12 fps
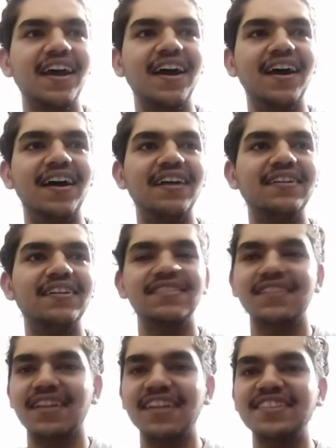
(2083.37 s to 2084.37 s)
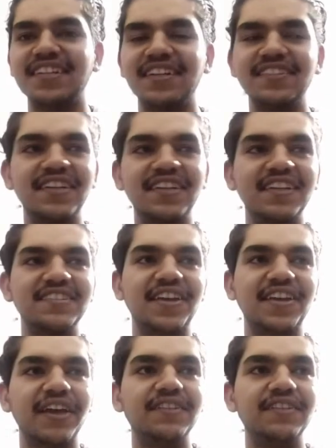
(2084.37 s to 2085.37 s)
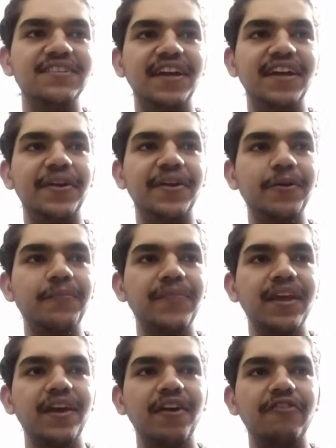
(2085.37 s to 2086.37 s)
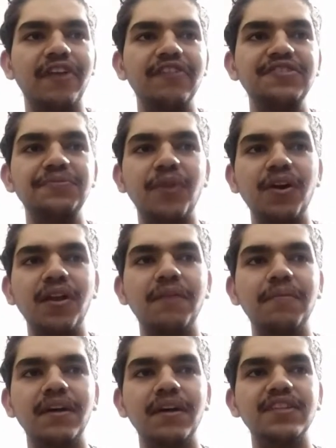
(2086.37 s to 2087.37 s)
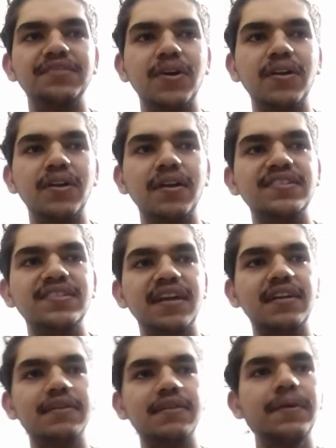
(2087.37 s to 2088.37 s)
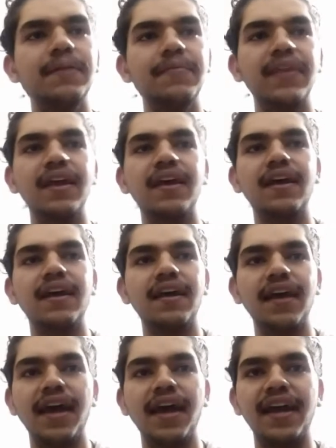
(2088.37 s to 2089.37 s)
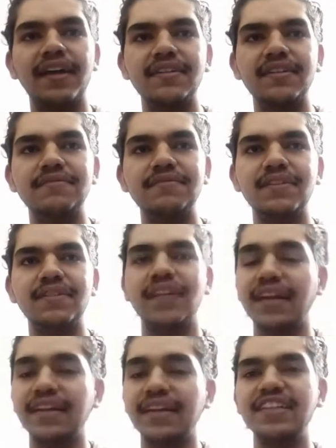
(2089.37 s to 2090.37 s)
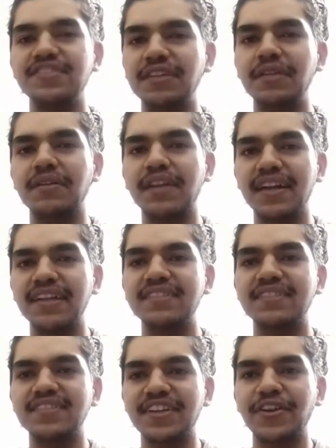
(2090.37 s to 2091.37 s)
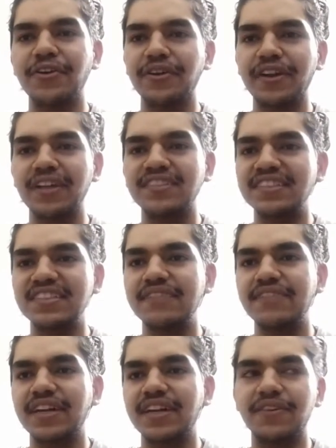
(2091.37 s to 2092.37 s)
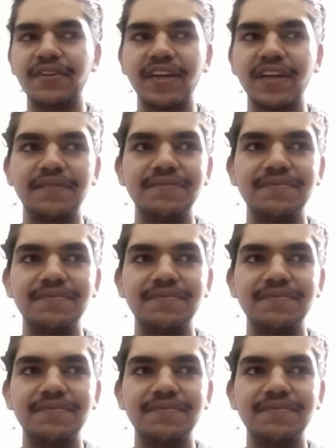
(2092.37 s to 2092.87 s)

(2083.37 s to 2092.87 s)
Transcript: Uh, let's consider a scenario. We have a small startup and that deals with the data security, sensitive data. Okay.